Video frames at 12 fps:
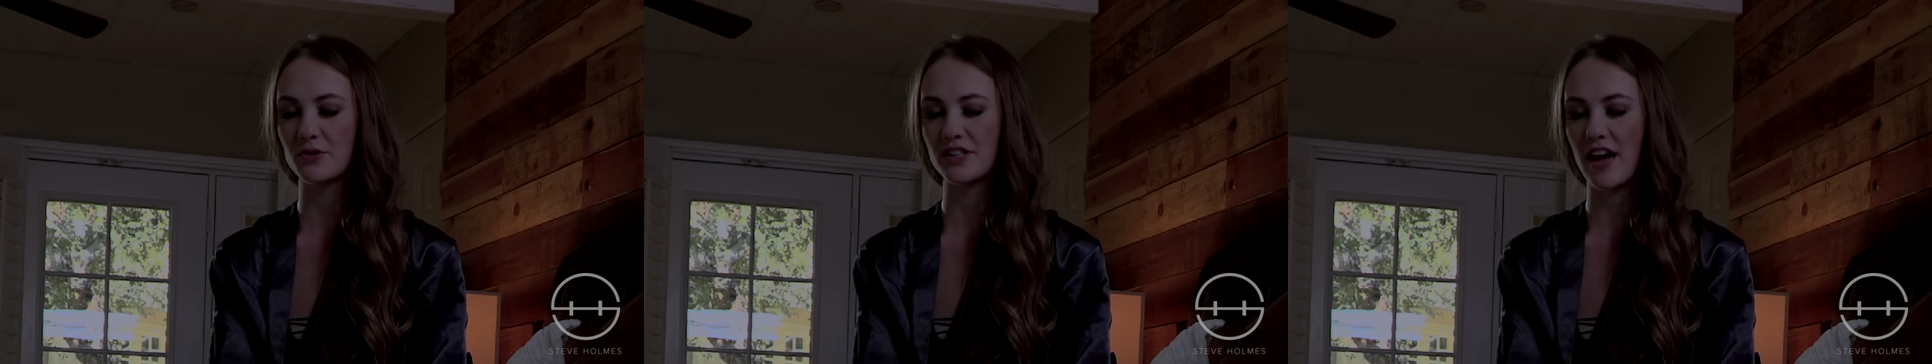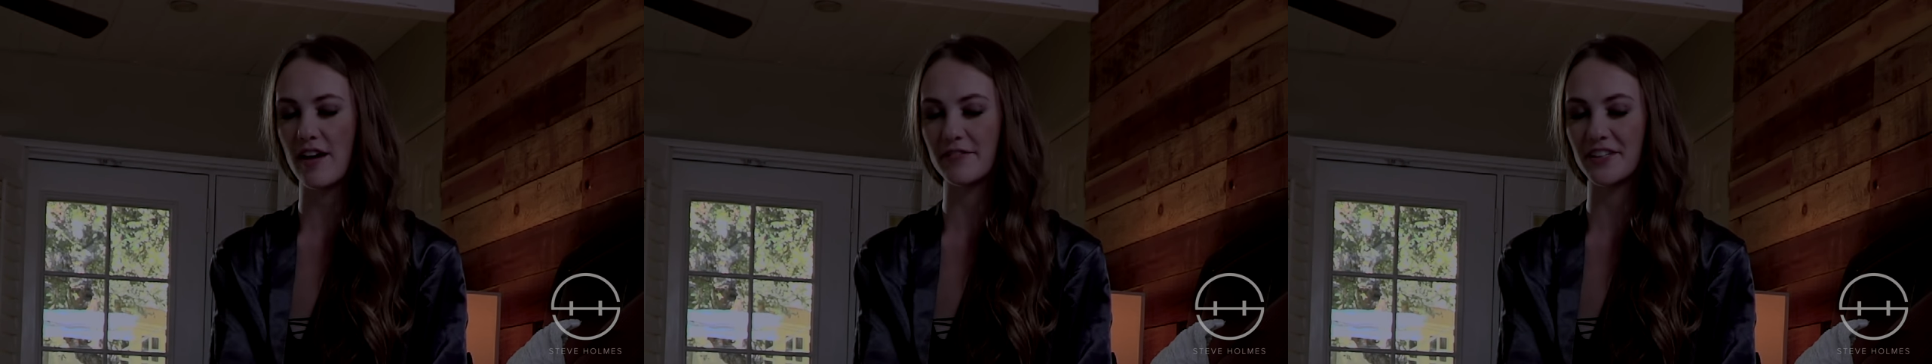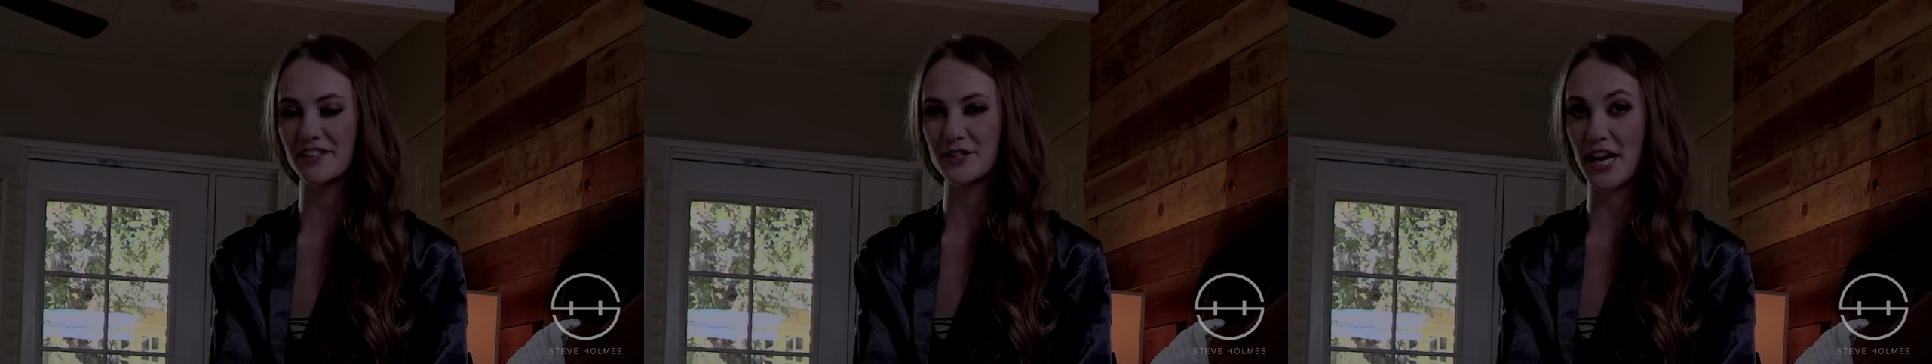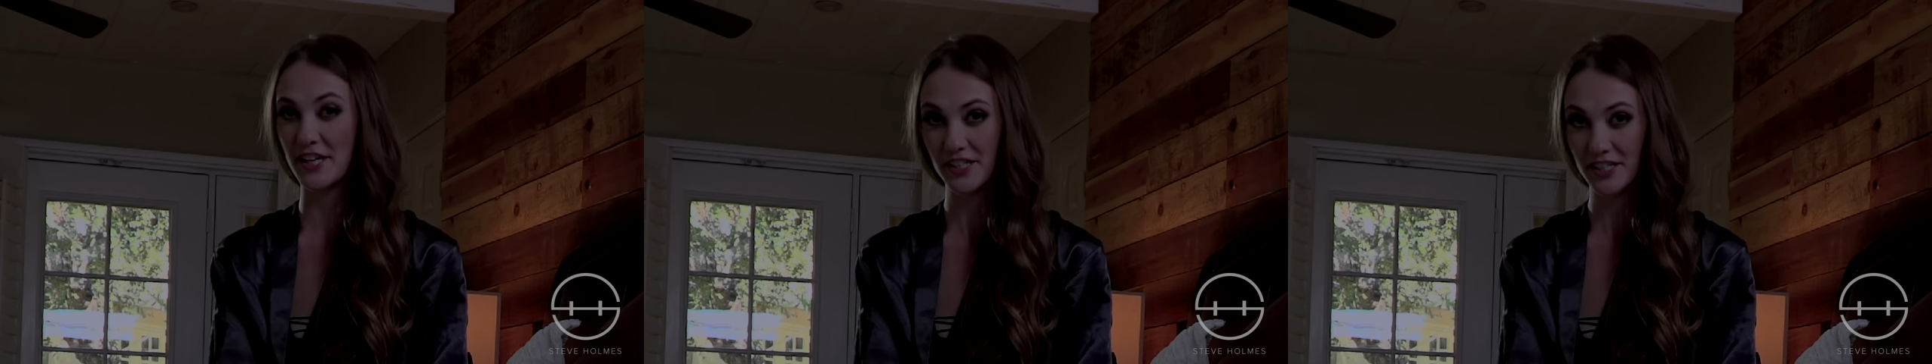with having
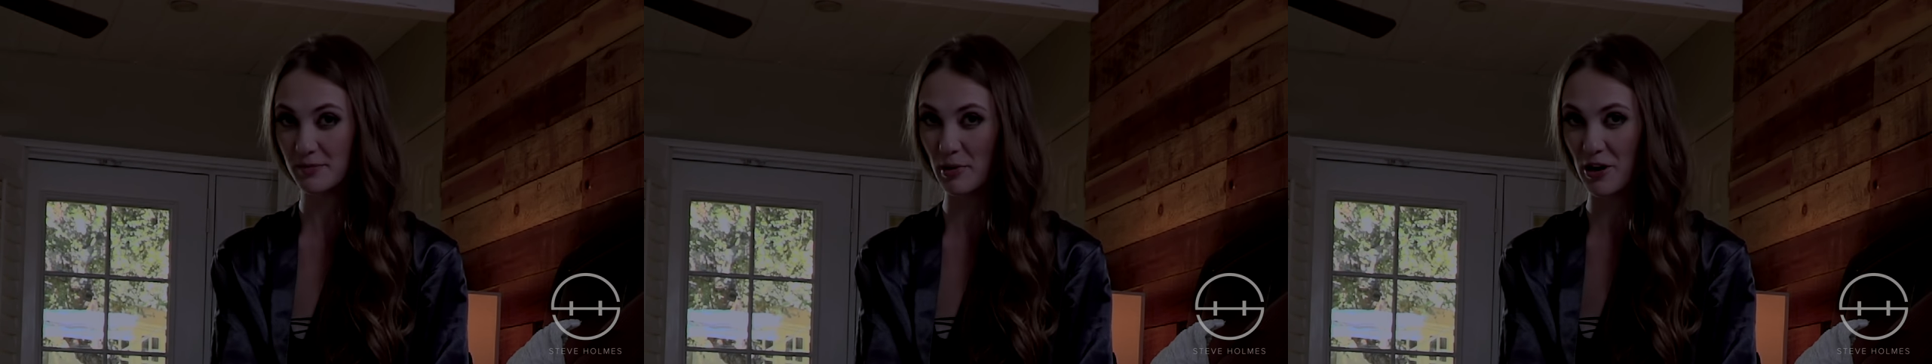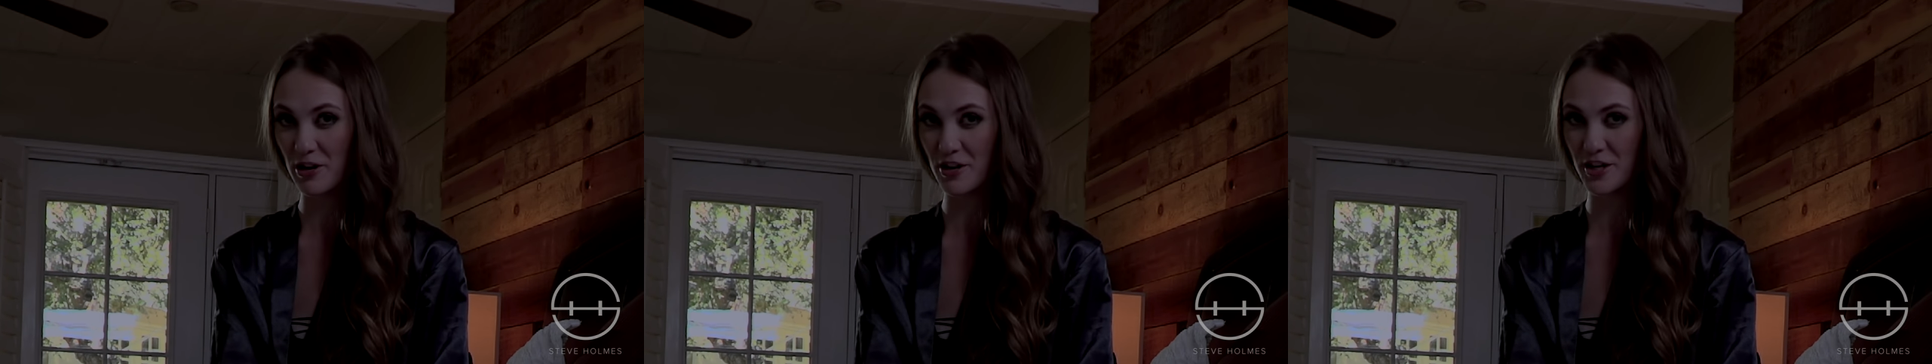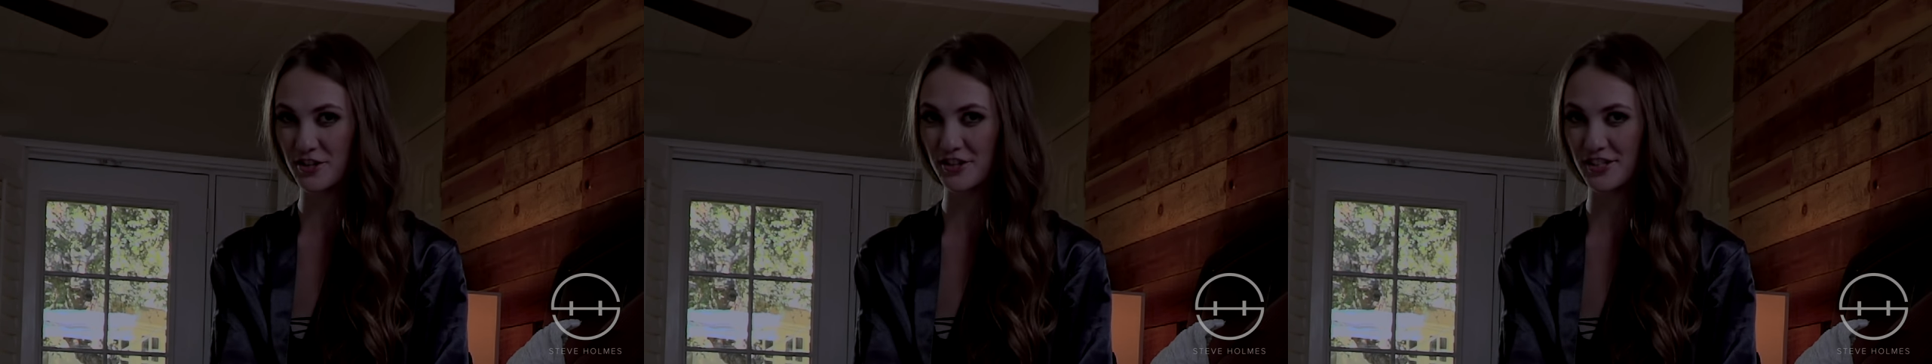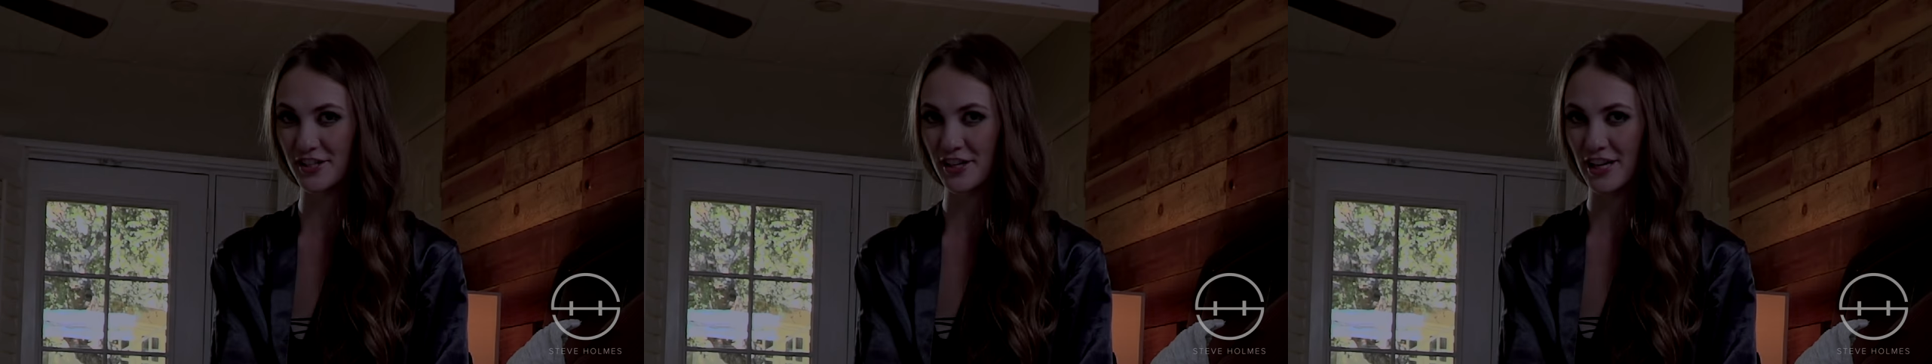tested
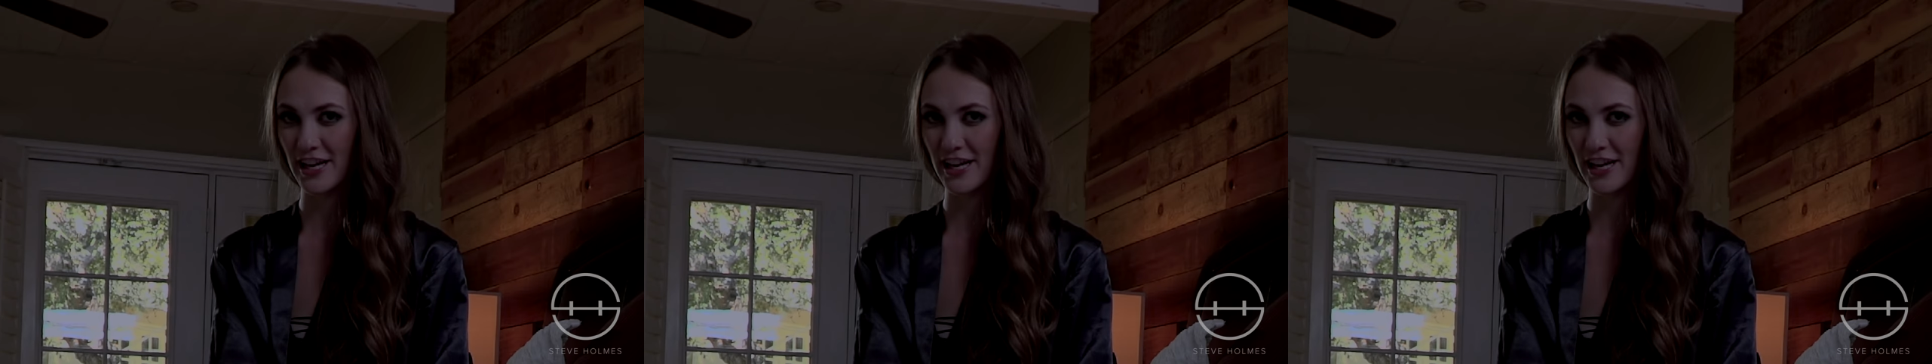partners,